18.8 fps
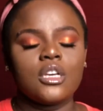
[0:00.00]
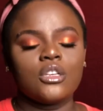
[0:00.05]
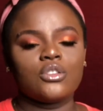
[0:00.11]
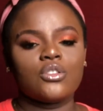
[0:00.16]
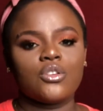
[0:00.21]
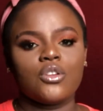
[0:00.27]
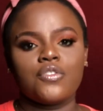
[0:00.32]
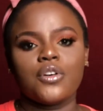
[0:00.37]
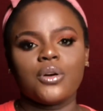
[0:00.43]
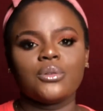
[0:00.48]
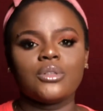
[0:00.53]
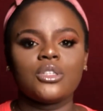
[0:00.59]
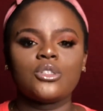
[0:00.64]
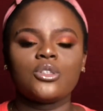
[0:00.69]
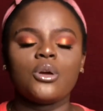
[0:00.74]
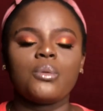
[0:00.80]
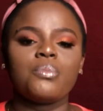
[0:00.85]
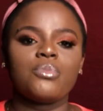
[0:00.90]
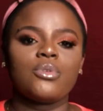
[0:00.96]
So your
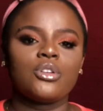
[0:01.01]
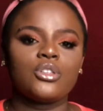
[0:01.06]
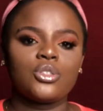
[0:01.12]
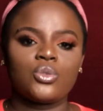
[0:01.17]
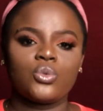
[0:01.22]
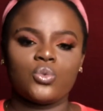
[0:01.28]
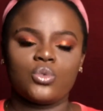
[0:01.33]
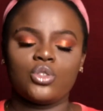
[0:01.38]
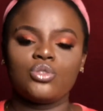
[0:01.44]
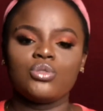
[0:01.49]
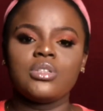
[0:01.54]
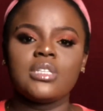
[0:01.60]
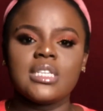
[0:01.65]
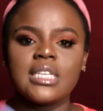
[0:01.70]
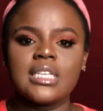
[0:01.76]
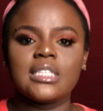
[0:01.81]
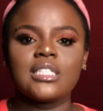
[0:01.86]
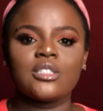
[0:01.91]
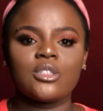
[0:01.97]
foundation brush, you
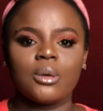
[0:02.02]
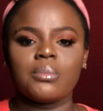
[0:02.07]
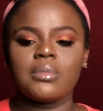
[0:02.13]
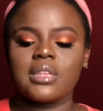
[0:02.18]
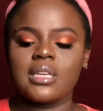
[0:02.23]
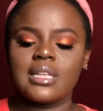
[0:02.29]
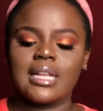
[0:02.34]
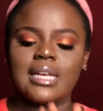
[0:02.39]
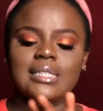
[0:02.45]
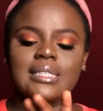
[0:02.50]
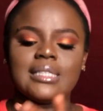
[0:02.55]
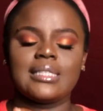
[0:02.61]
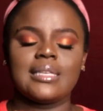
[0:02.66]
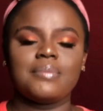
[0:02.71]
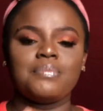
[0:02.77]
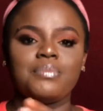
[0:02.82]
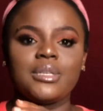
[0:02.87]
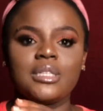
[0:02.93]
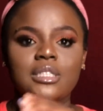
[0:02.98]
need something that is a
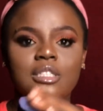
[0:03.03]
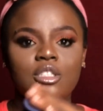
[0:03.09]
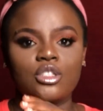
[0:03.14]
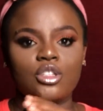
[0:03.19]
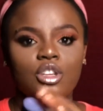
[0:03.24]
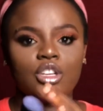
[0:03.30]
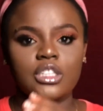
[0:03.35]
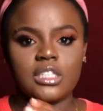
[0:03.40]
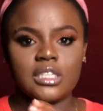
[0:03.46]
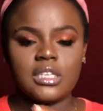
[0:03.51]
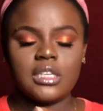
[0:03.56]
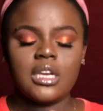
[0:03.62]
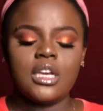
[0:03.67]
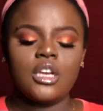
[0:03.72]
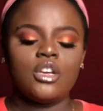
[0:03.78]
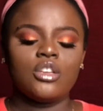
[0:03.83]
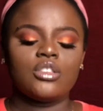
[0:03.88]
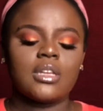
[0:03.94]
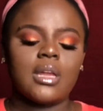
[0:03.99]
bit sturdy,
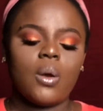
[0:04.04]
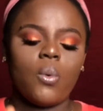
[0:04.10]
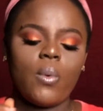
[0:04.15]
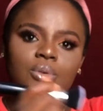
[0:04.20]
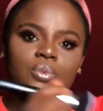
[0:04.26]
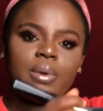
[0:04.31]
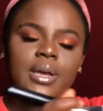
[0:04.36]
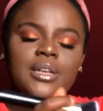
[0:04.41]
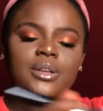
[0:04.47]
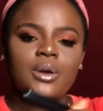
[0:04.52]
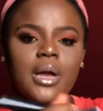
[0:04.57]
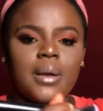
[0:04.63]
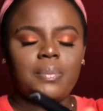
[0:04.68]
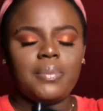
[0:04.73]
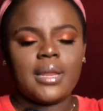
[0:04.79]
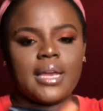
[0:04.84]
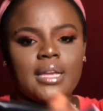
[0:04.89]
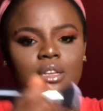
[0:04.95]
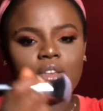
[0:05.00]
so that when you're
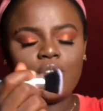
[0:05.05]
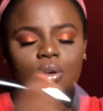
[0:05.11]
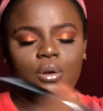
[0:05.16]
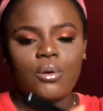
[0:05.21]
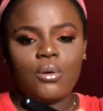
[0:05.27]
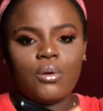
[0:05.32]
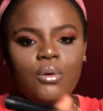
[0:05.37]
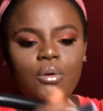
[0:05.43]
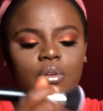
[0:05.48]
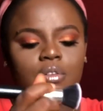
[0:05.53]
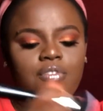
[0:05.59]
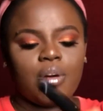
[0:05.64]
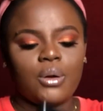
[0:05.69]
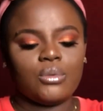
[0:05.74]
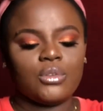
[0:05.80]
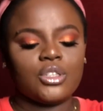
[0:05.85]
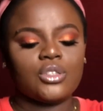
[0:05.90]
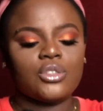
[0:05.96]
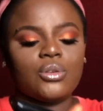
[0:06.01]
applying your
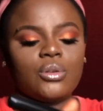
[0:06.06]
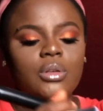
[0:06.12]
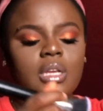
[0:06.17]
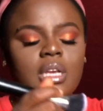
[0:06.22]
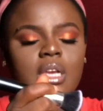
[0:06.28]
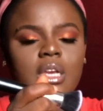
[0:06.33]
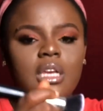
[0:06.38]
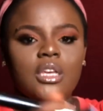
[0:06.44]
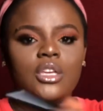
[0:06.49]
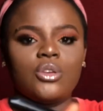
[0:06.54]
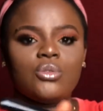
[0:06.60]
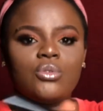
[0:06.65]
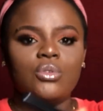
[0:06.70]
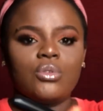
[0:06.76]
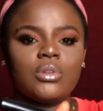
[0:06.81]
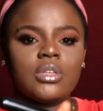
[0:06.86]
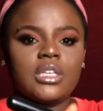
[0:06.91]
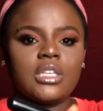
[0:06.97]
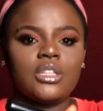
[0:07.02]
foundation,
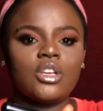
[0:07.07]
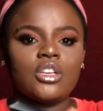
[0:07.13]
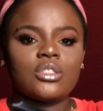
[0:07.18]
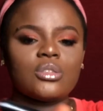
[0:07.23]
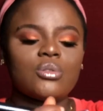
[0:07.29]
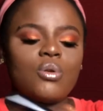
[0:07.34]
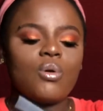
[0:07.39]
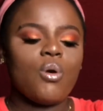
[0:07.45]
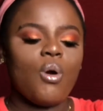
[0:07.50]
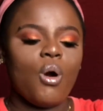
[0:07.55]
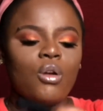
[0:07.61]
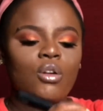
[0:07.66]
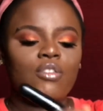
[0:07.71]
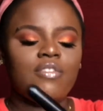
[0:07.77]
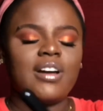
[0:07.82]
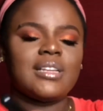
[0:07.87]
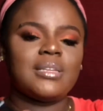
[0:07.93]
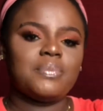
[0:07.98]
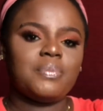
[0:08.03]
it doesn't go all
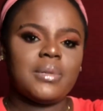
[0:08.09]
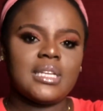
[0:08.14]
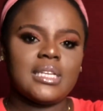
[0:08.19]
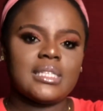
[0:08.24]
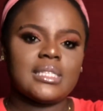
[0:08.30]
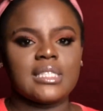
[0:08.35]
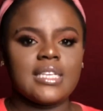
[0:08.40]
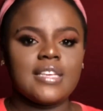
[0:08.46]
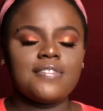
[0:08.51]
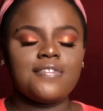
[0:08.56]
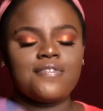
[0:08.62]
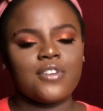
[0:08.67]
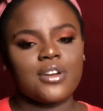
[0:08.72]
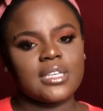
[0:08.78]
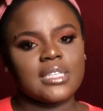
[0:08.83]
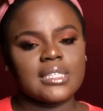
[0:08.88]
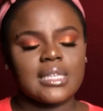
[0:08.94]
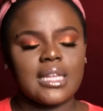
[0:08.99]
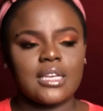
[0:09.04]
over the place. If for
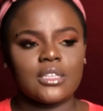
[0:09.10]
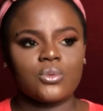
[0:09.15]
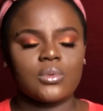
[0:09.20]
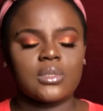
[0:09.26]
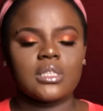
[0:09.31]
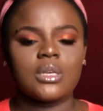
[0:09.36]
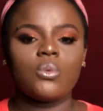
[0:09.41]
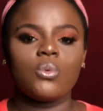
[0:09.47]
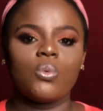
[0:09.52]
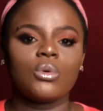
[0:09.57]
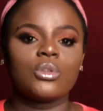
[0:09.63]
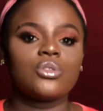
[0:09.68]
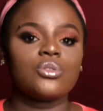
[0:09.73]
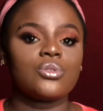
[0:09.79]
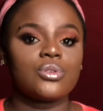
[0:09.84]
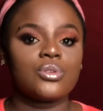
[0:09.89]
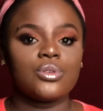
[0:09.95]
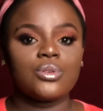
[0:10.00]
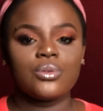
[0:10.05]
instance we say we want to
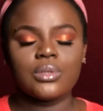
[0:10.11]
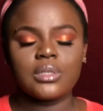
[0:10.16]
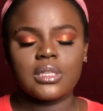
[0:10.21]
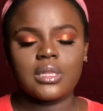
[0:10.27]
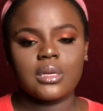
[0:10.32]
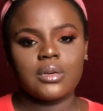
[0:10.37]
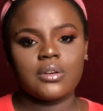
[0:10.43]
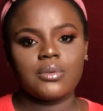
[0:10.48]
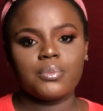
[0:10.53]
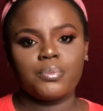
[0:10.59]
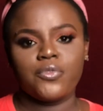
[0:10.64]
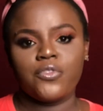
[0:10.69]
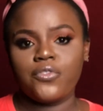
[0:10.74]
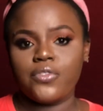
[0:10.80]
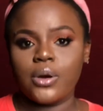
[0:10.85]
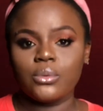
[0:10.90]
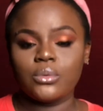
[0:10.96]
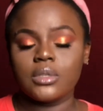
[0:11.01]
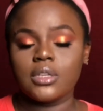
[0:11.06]
use the
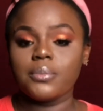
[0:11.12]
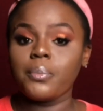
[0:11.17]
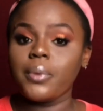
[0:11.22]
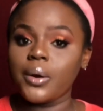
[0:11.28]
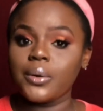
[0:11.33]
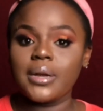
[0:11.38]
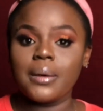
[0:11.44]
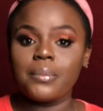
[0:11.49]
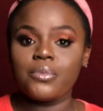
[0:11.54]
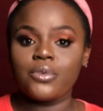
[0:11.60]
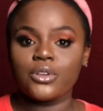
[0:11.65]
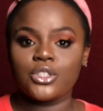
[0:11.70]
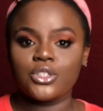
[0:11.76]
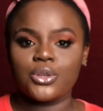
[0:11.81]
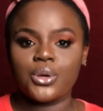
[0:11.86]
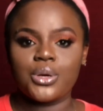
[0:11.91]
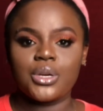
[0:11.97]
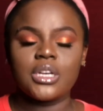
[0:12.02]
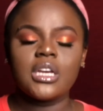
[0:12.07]
powder brush,
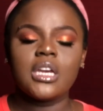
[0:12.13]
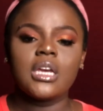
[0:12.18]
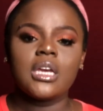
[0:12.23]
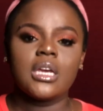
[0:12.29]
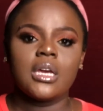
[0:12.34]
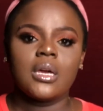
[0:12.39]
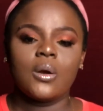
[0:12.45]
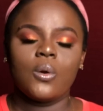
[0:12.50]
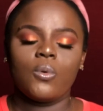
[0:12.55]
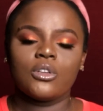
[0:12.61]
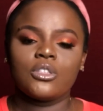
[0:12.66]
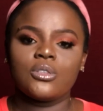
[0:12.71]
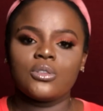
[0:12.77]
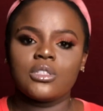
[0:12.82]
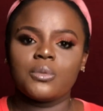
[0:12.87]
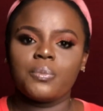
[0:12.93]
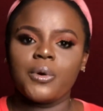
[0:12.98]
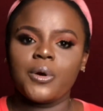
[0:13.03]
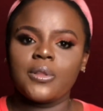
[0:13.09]

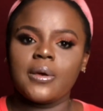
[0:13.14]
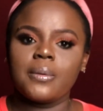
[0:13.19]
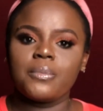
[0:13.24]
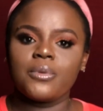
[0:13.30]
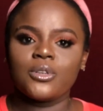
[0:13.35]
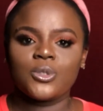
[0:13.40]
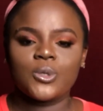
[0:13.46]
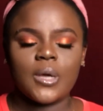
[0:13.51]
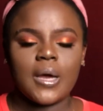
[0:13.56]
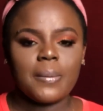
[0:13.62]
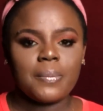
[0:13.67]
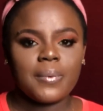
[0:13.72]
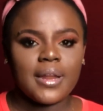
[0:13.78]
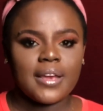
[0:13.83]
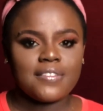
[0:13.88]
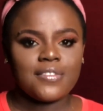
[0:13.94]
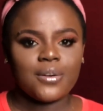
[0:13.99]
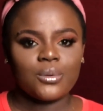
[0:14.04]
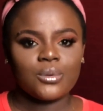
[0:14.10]
to
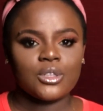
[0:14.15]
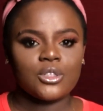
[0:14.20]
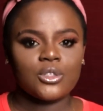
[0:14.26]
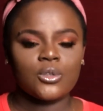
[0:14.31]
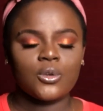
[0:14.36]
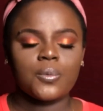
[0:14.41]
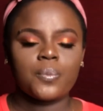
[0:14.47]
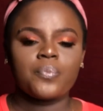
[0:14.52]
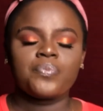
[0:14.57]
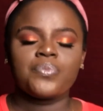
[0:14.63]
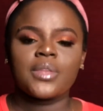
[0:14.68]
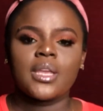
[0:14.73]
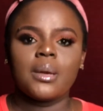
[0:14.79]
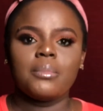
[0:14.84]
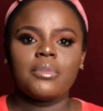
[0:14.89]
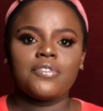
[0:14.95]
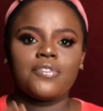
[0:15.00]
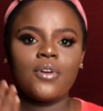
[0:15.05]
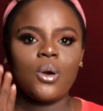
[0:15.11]
apply foundation,
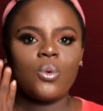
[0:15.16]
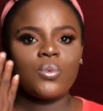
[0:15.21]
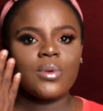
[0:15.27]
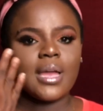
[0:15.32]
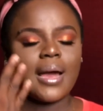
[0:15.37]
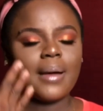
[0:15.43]
before we